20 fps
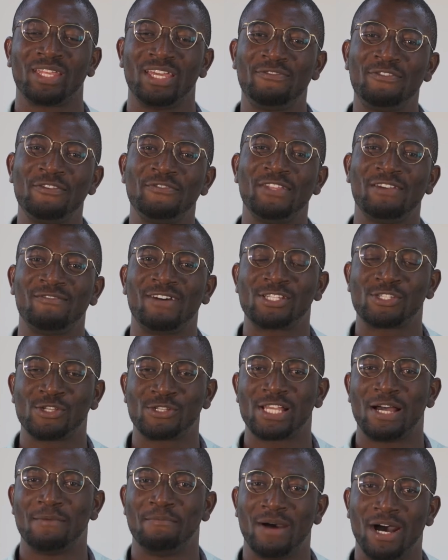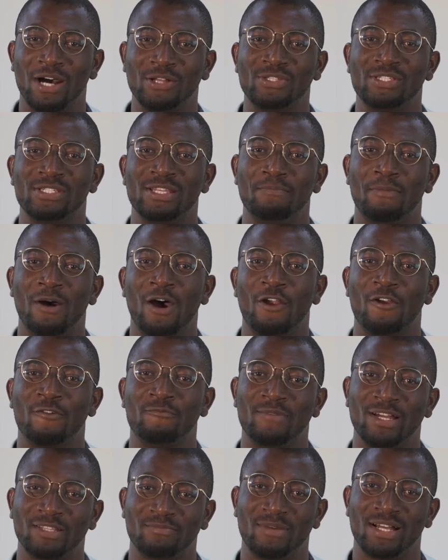If you've never thought about the power of
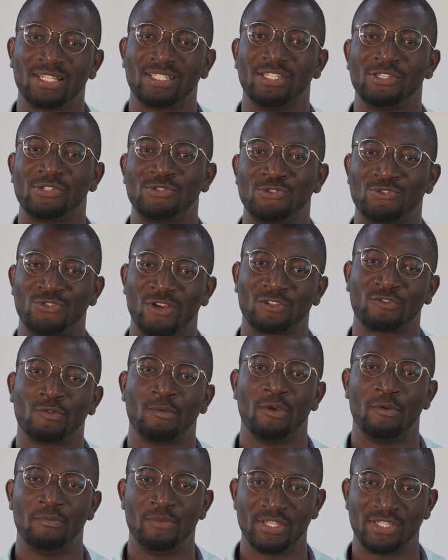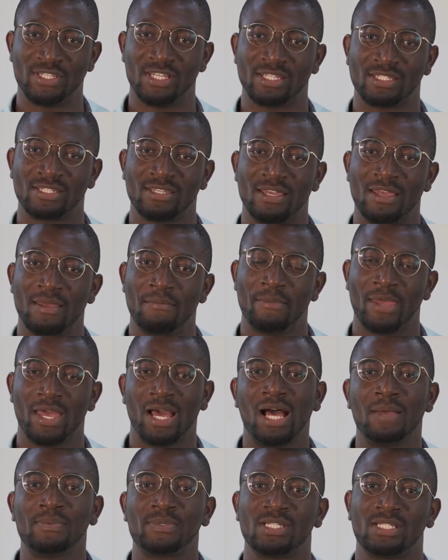mathematics to transform a business,
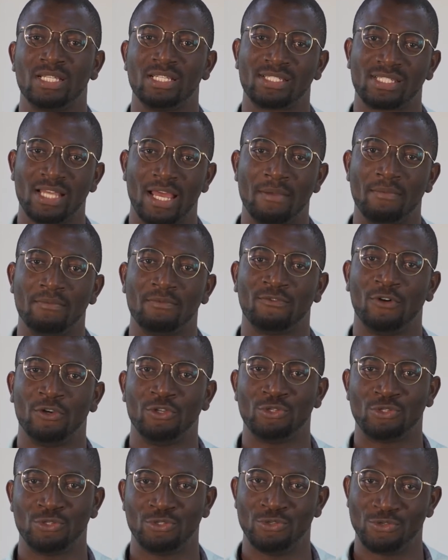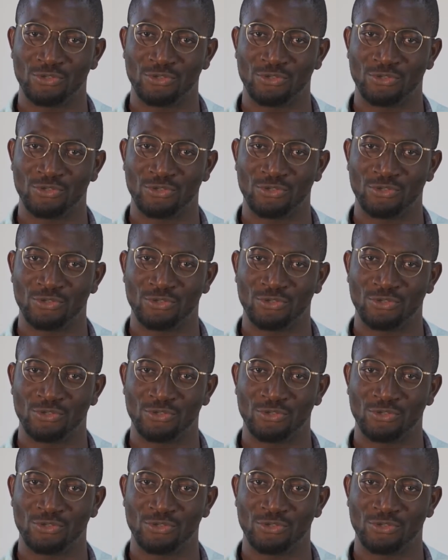perhaps it is time for you to do